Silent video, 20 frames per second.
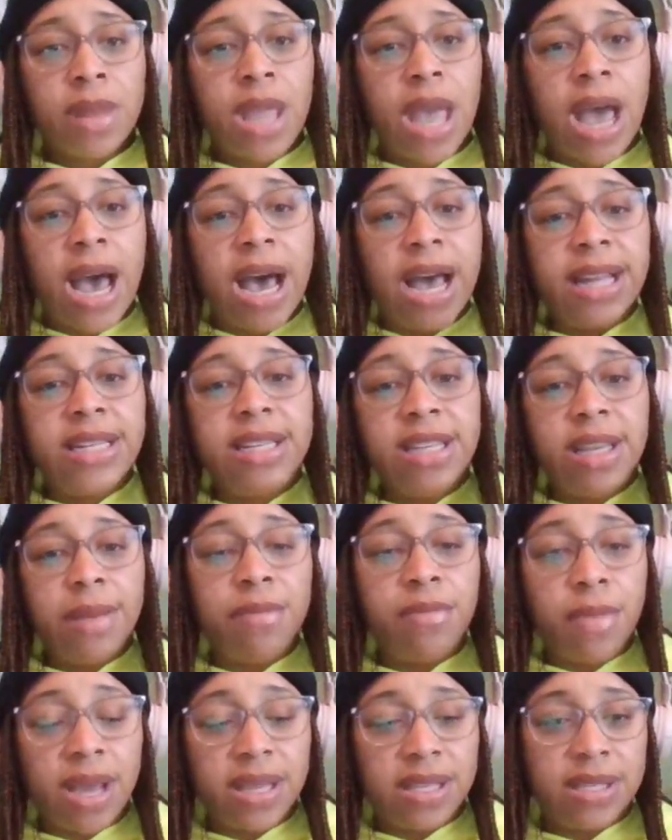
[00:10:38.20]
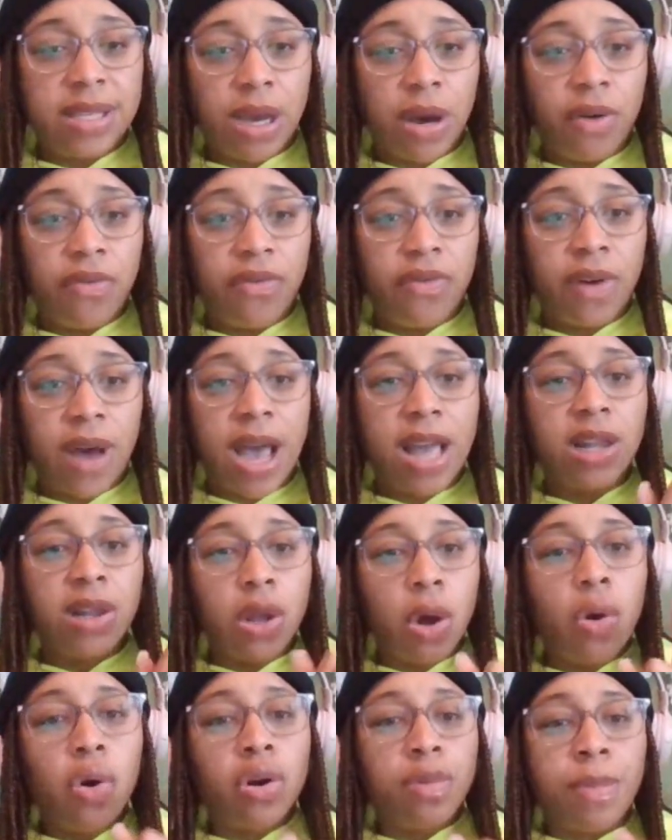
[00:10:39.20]
I dimmed myself. I
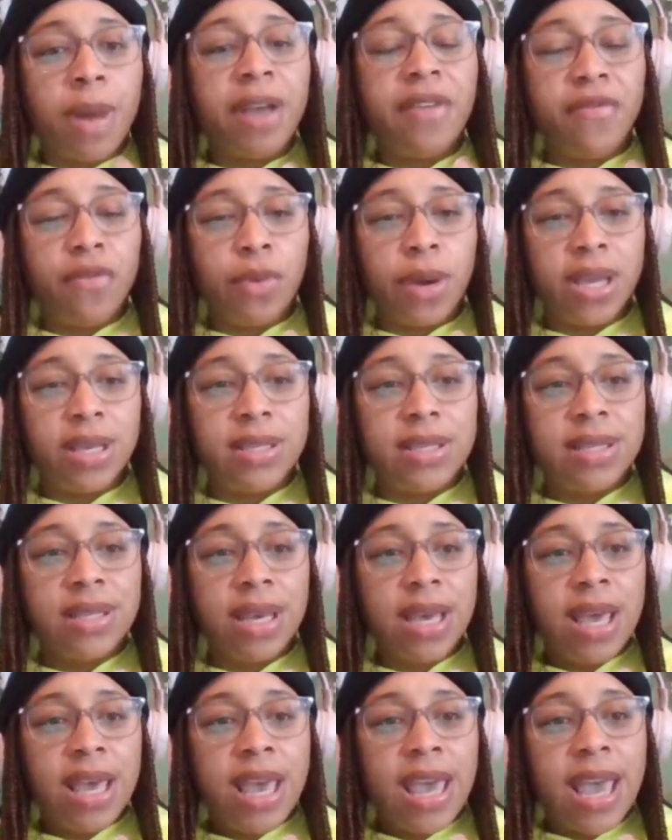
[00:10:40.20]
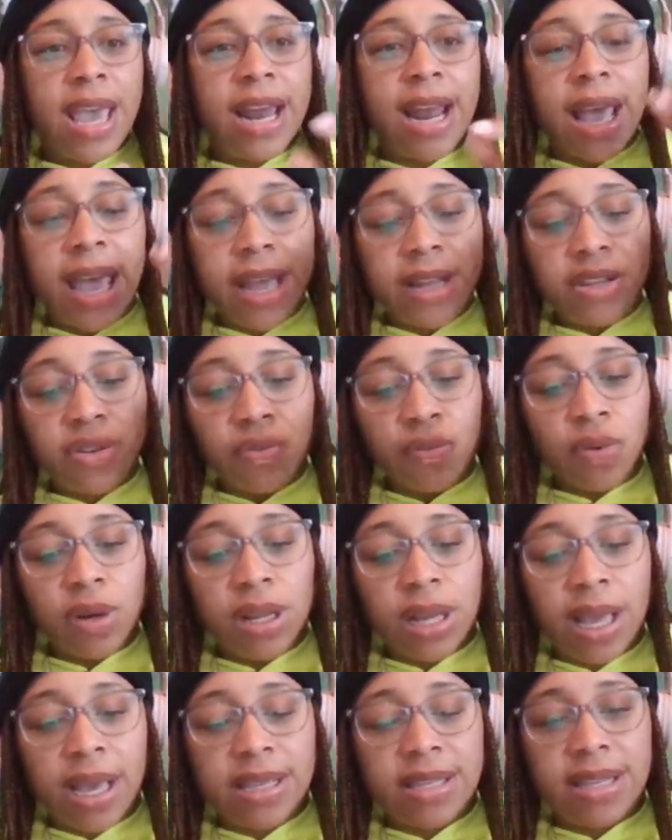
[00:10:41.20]
lowered my voice. And I had to
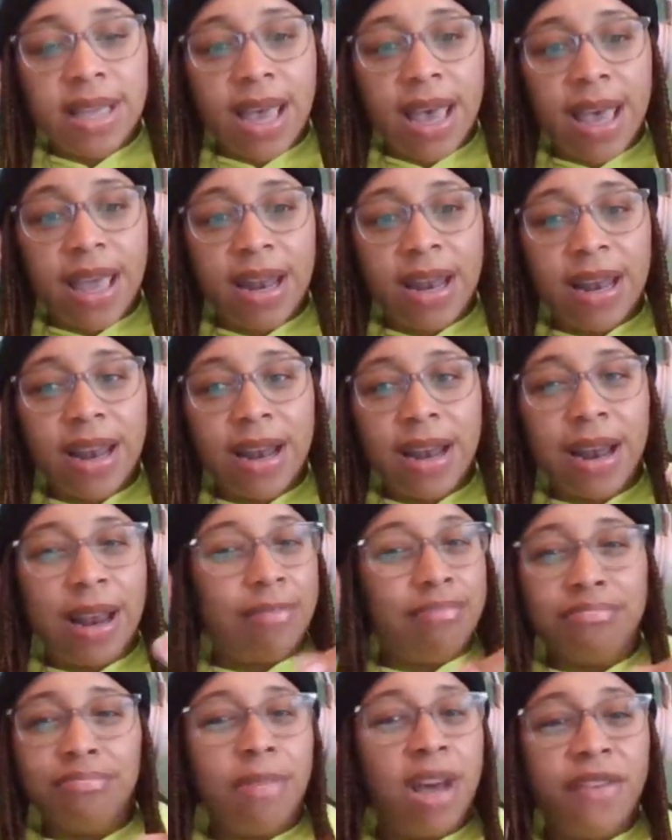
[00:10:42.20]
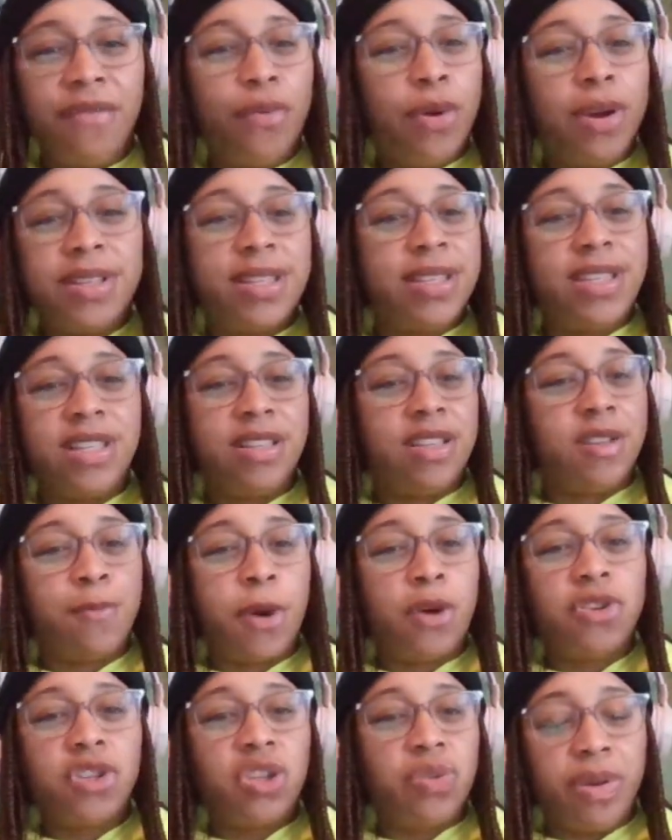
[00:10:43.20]
realize that my voice isn't
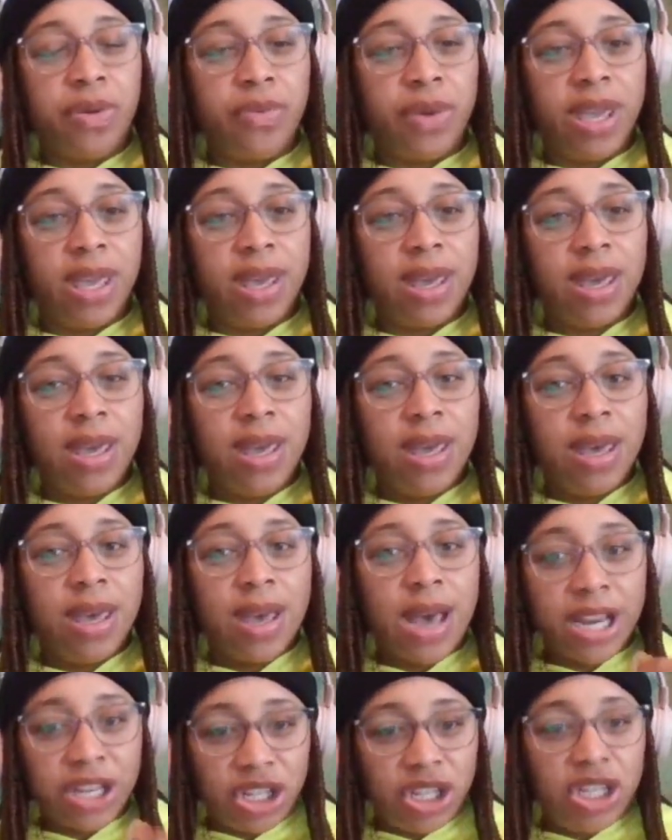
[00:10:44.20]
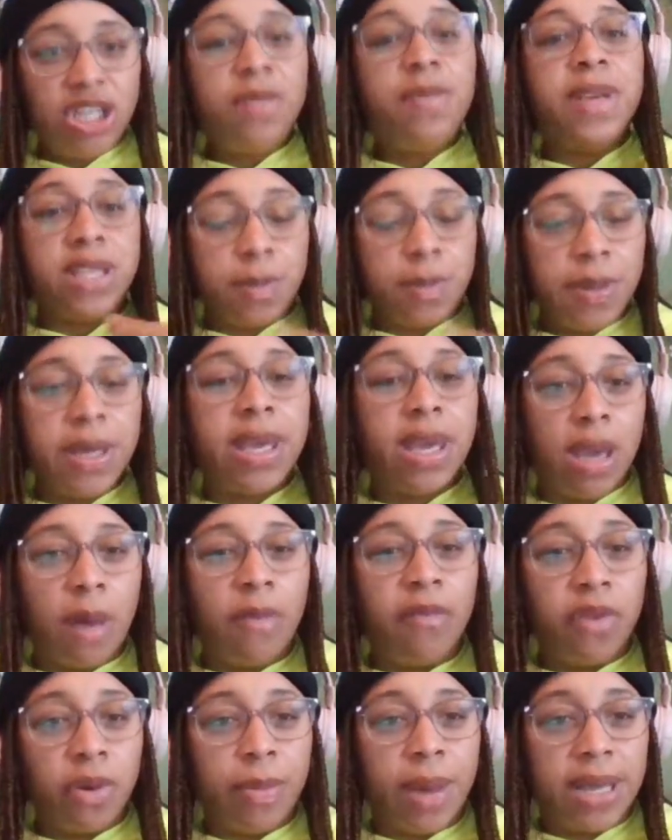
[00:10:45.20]
supposed to be weak. I should be speaking up
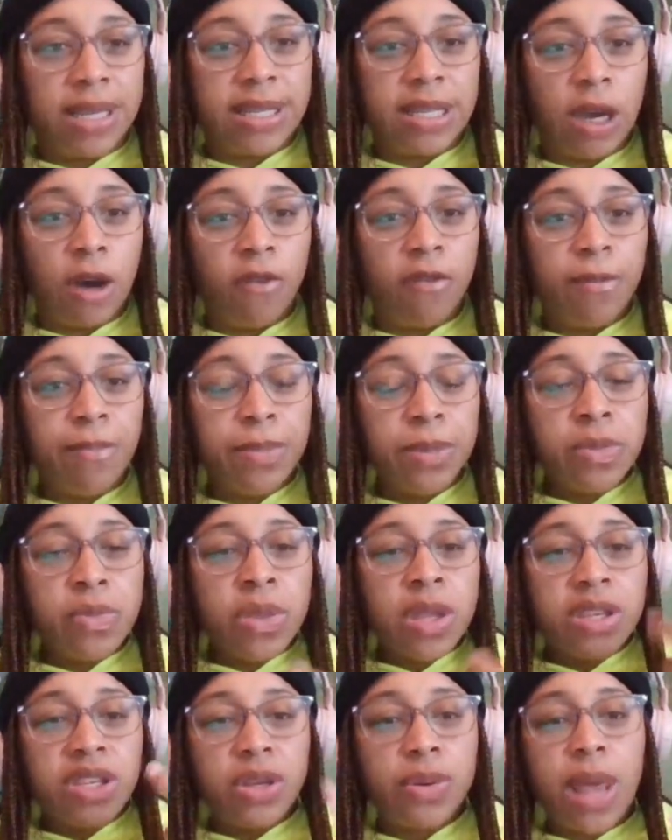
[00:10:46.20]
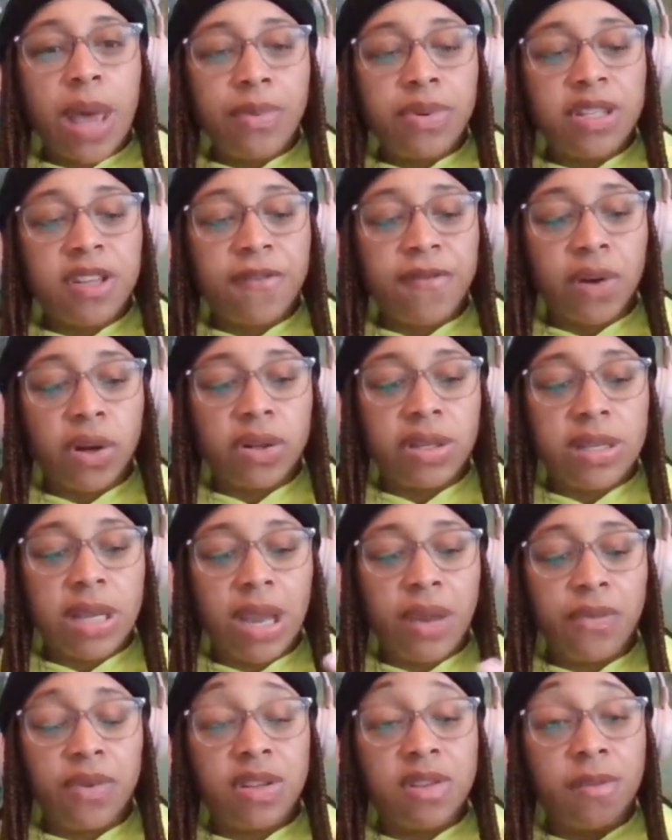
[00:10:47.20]
for myself. So that was the first
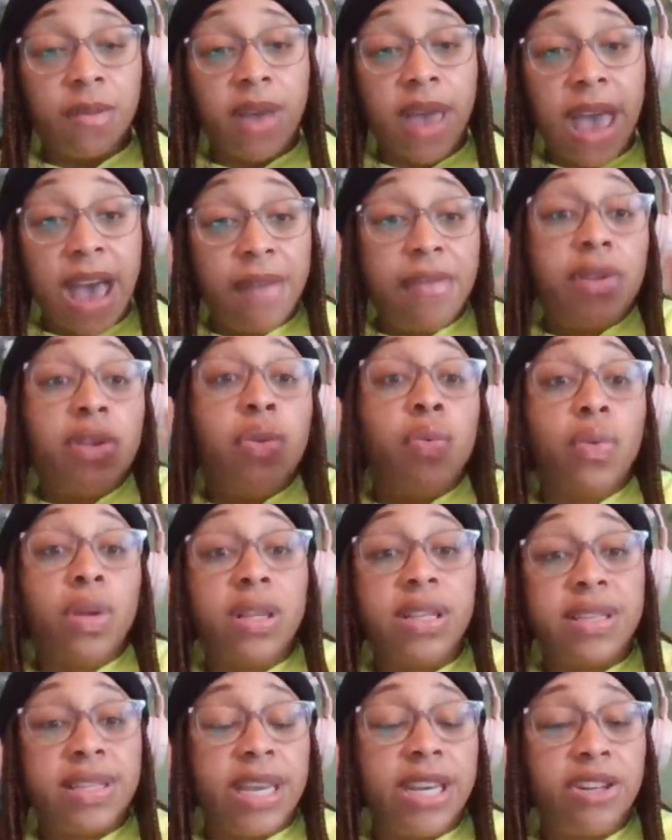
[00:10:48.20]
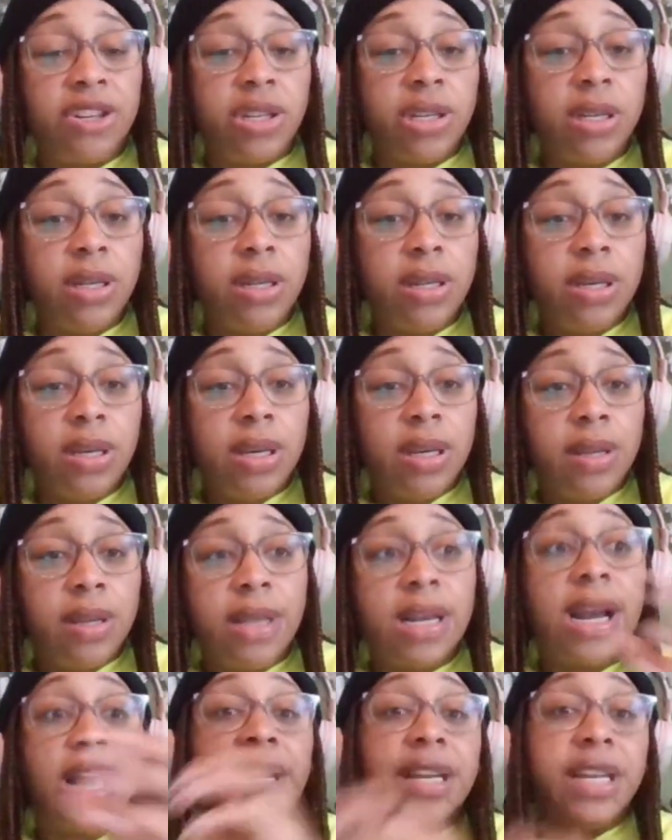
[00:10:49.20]
thing, was having the realization
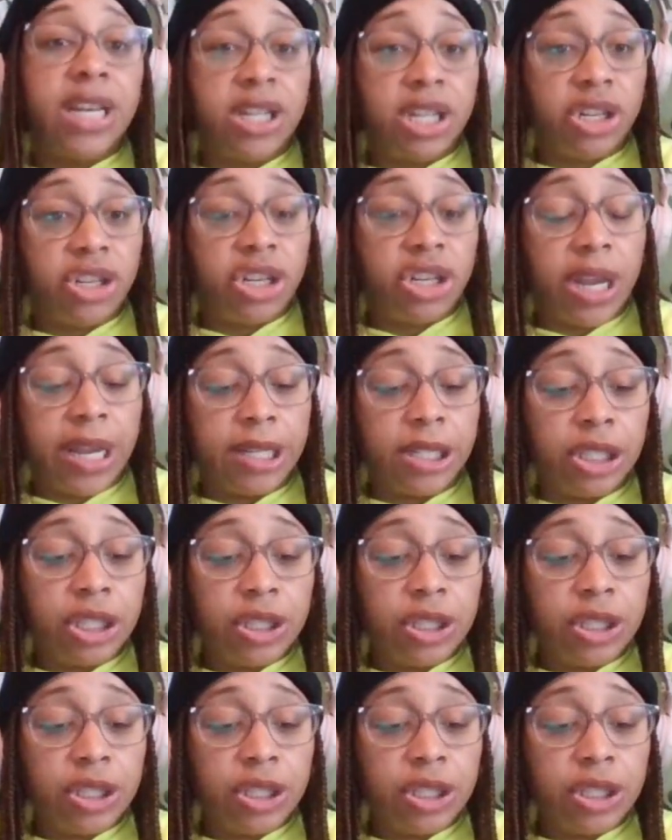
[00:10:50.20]
that I needed to change.